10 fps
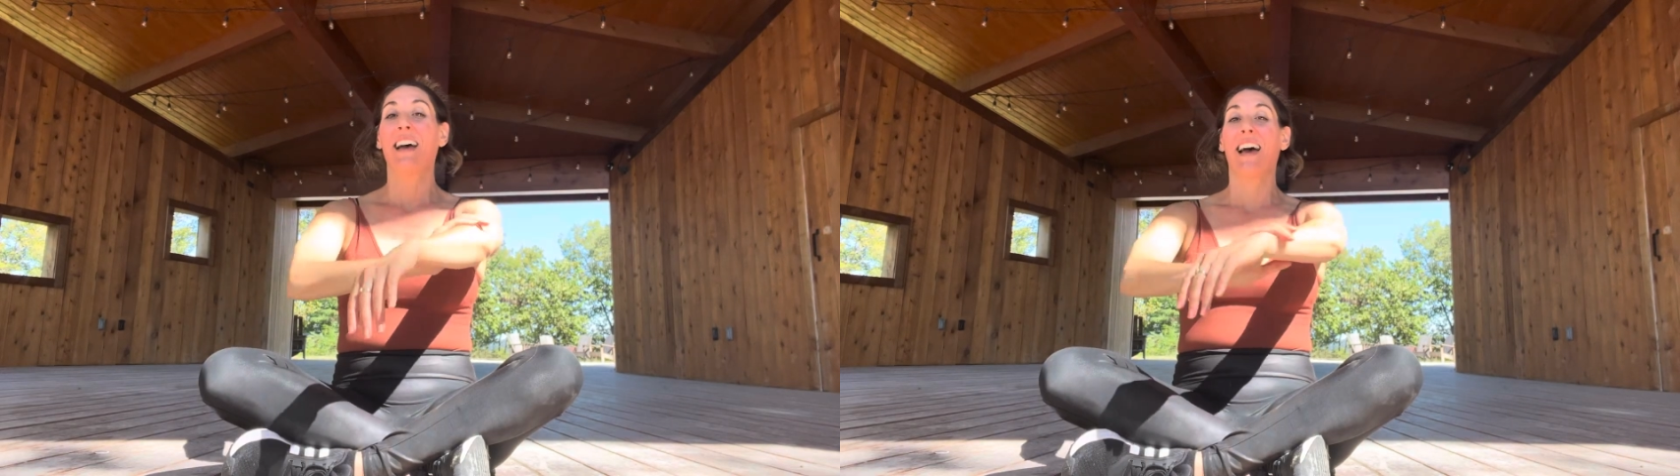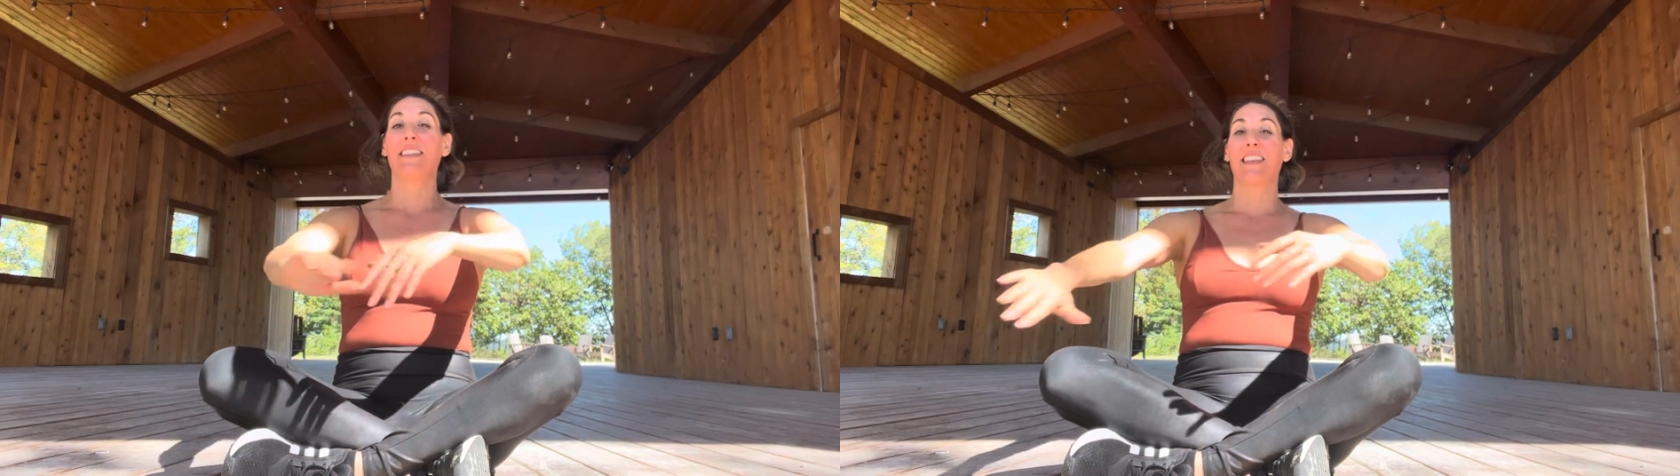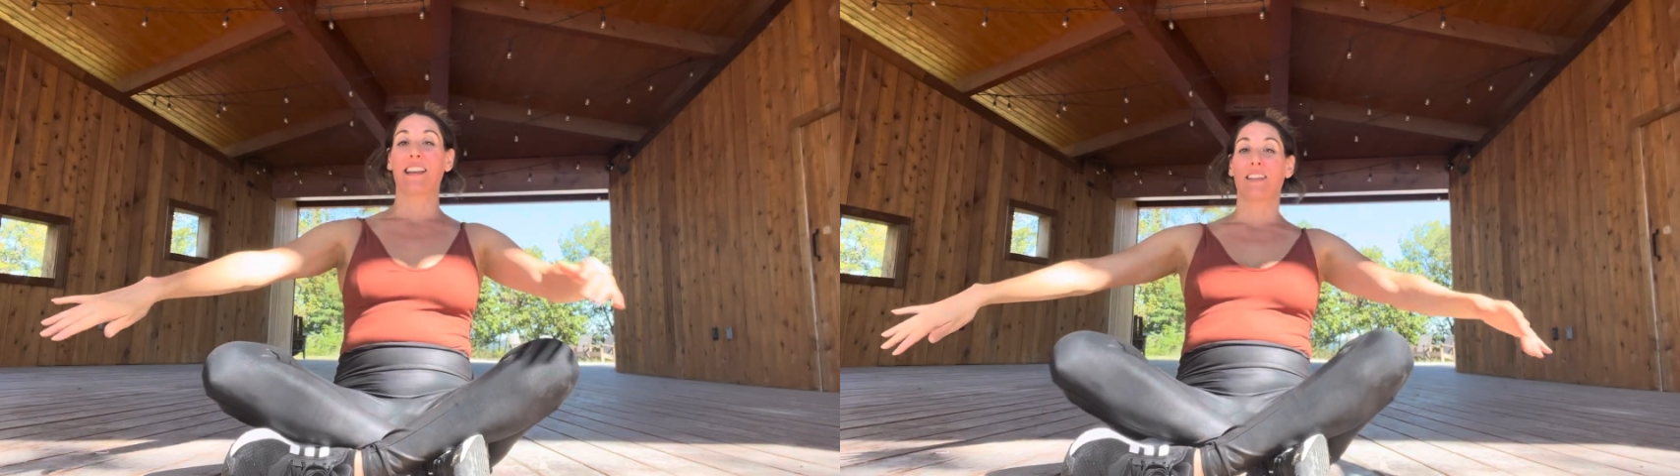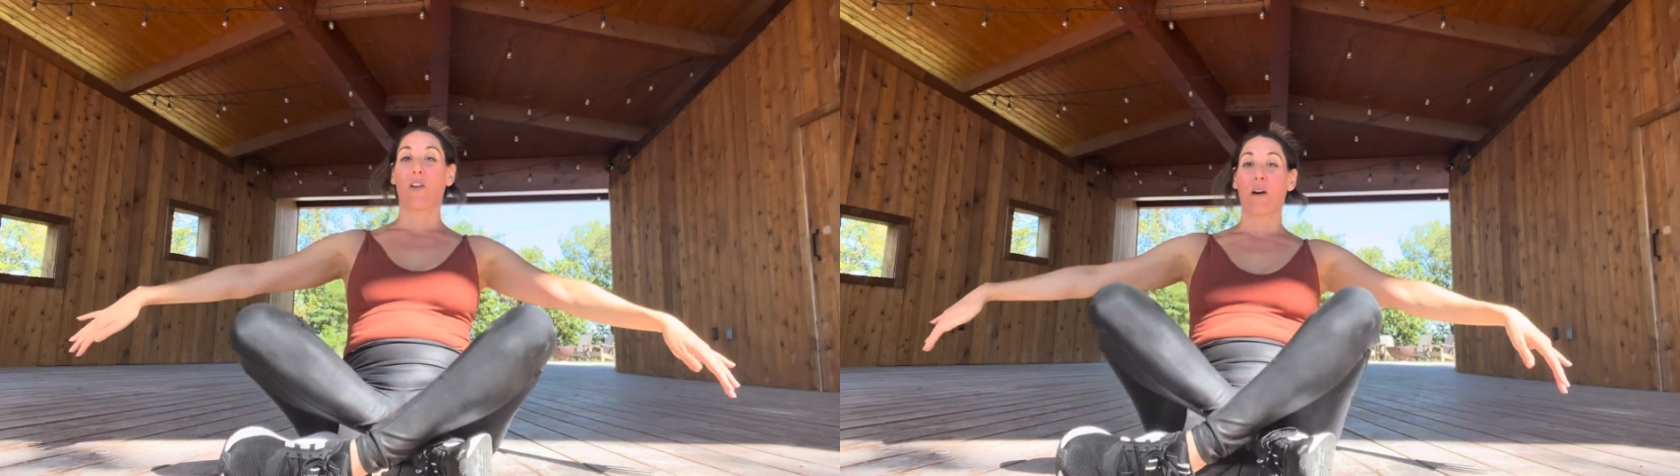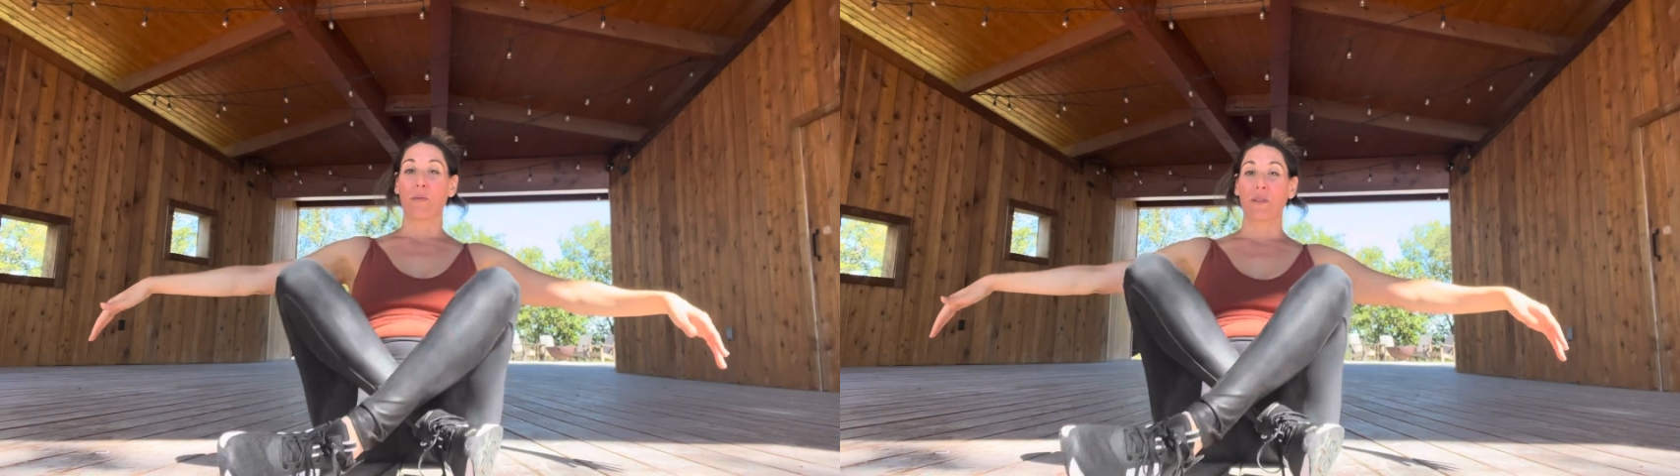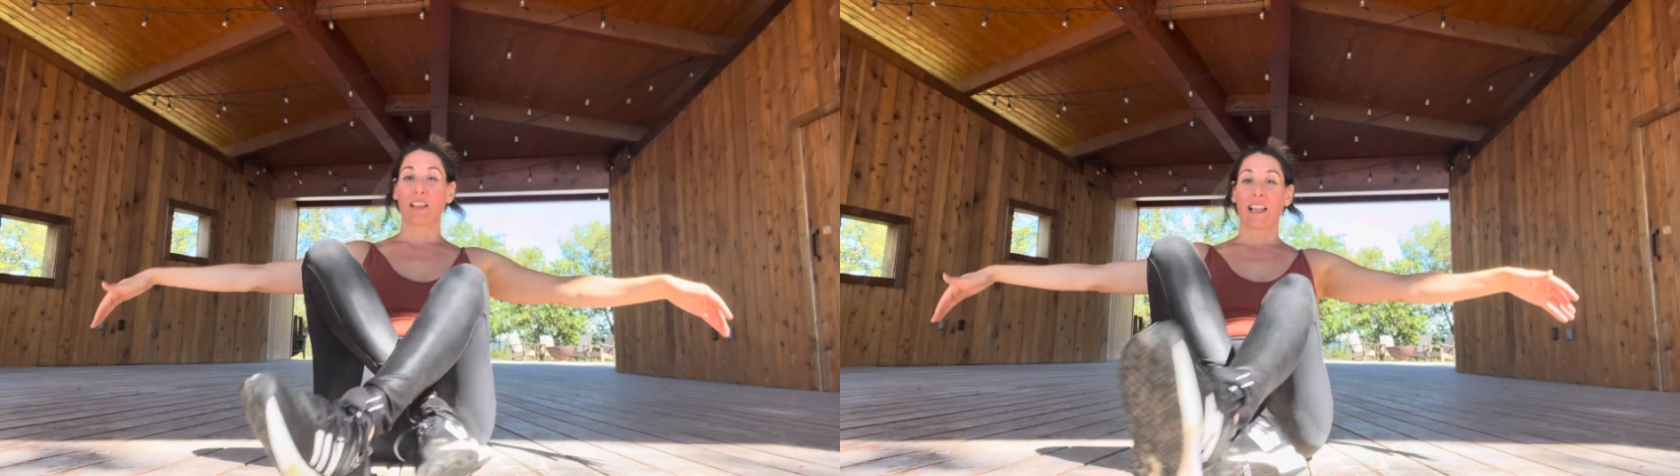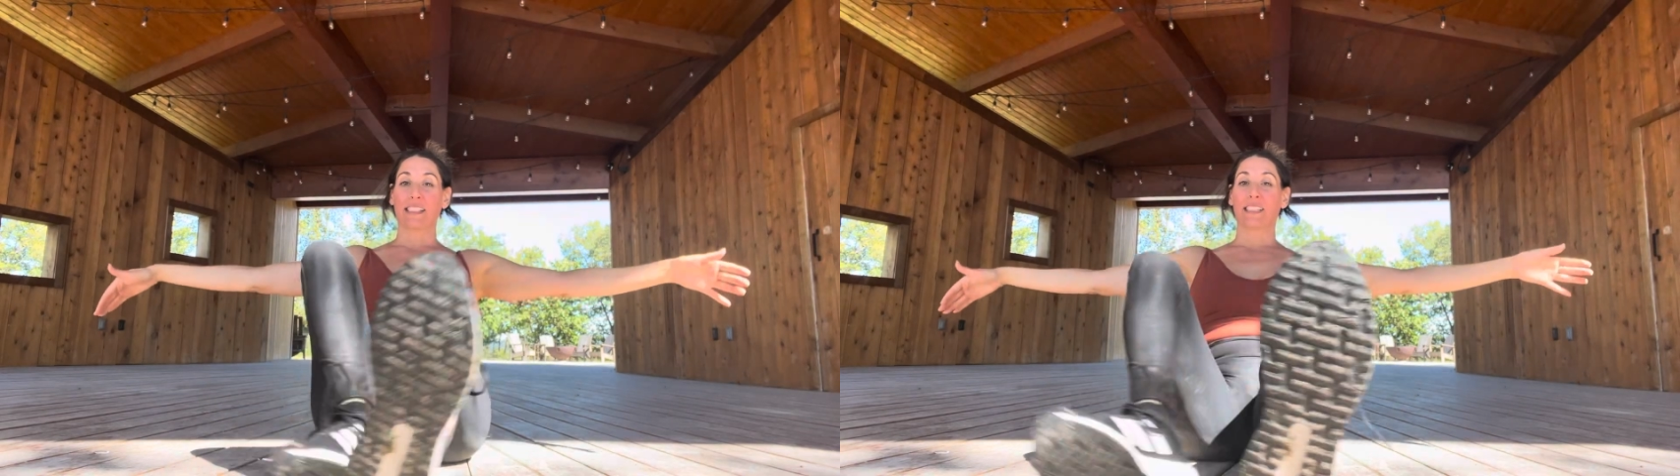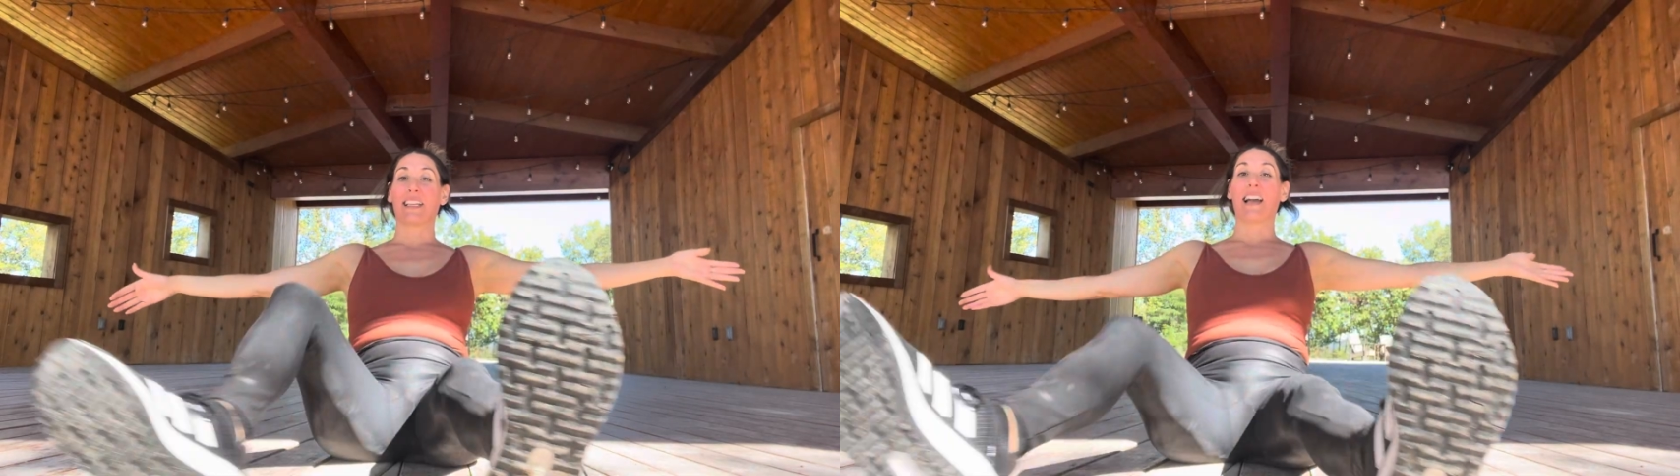And then up with the
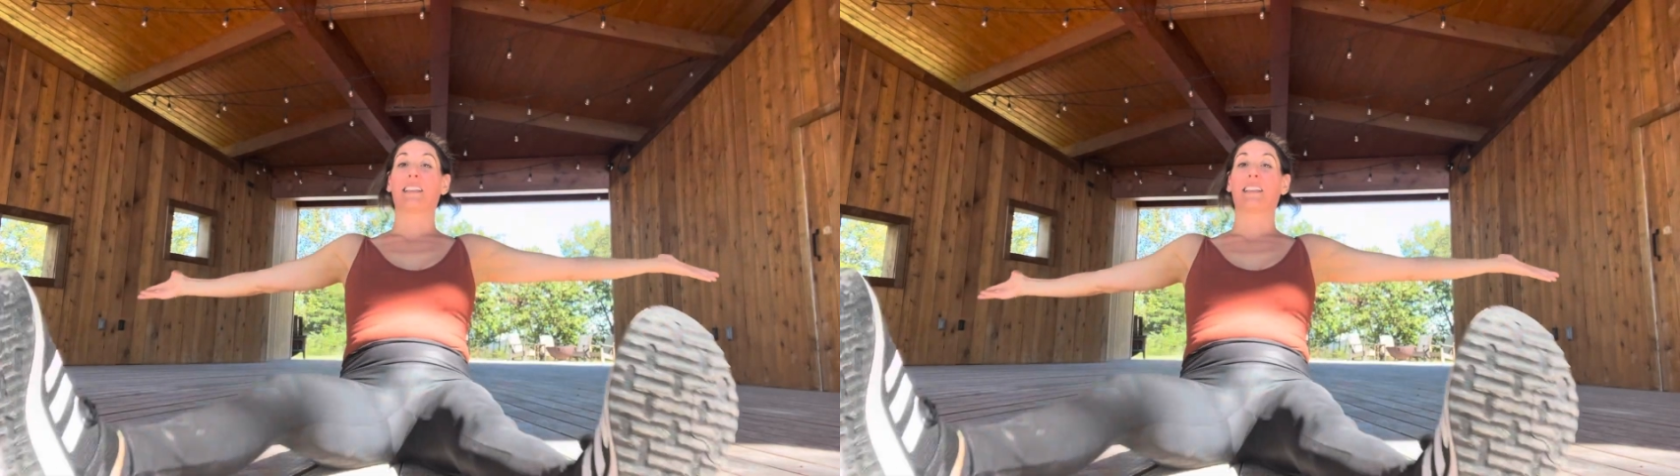legs again.